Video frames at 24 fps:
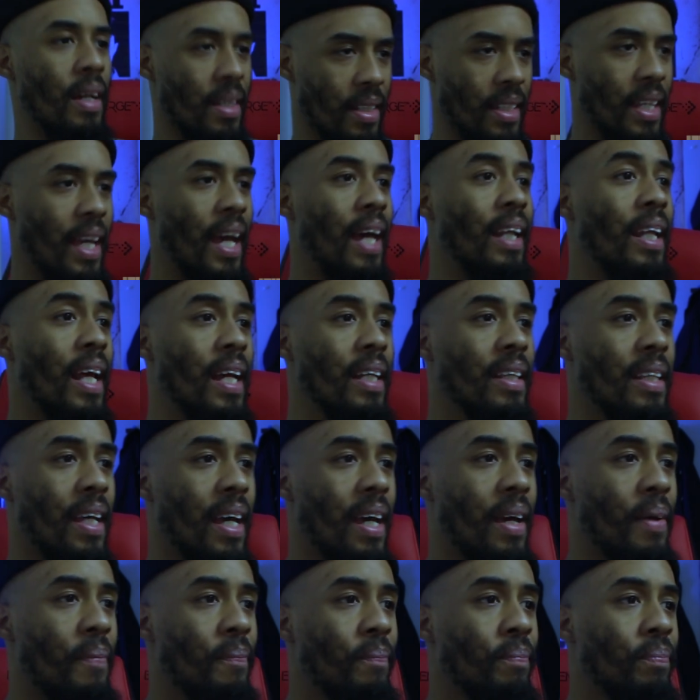Yeah, I like
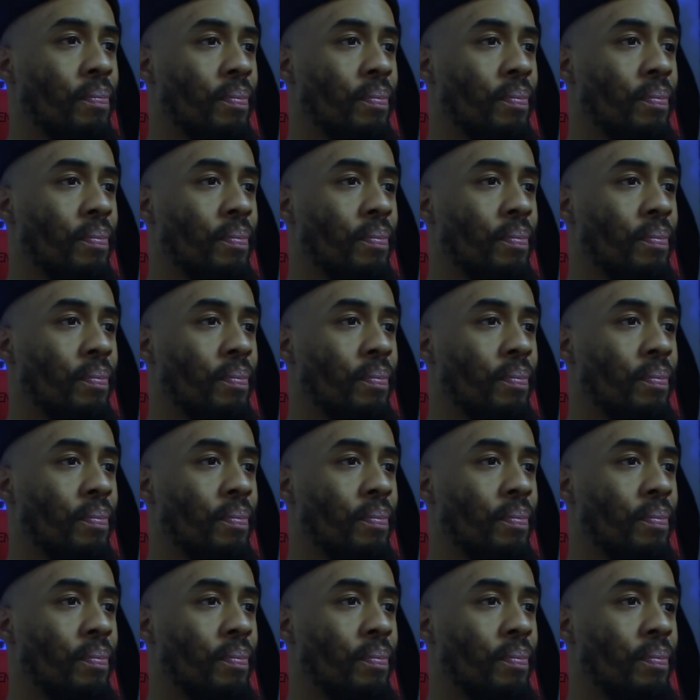that.